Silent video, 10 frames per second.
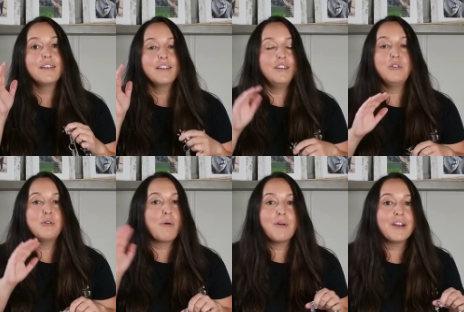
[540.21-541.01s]
you
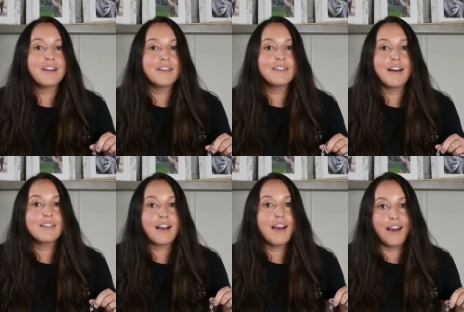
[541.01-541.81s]
poking your dog's
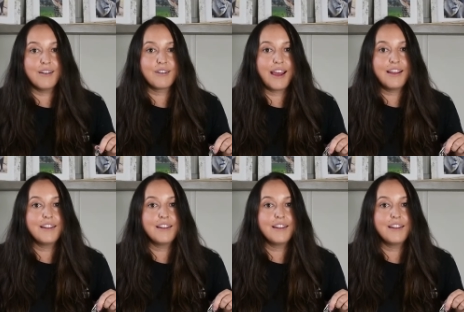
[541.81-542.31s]
eye out, okay?